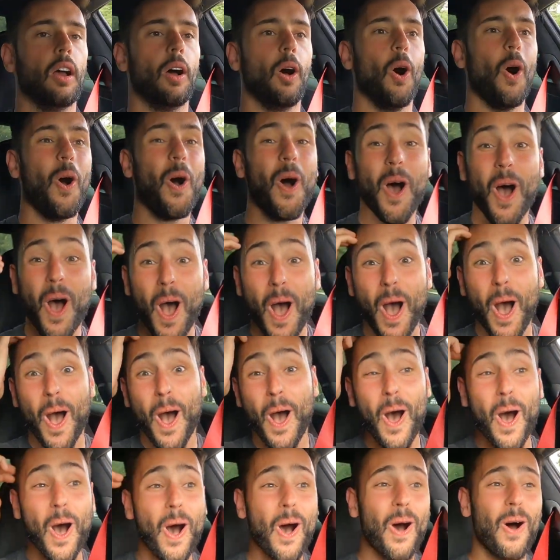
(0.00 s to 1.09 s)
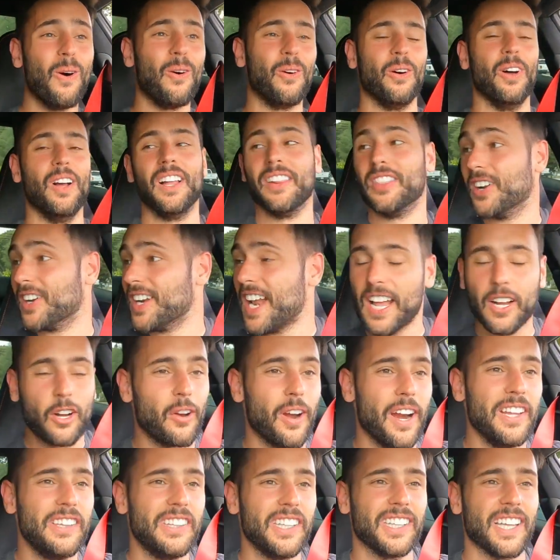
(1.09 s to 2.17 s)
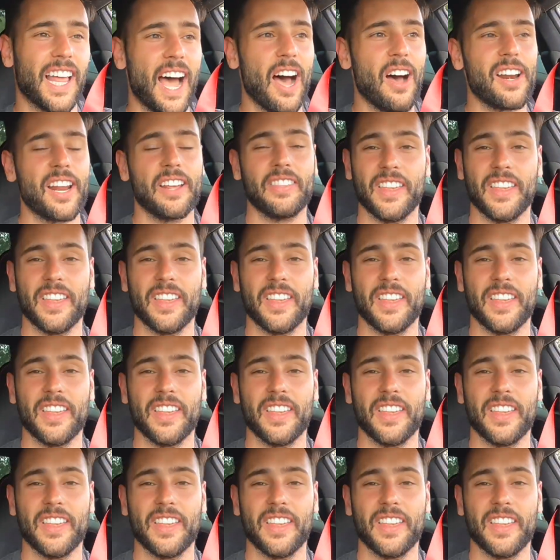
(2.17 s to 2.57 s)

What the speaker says: Oh, they're not crazy loud,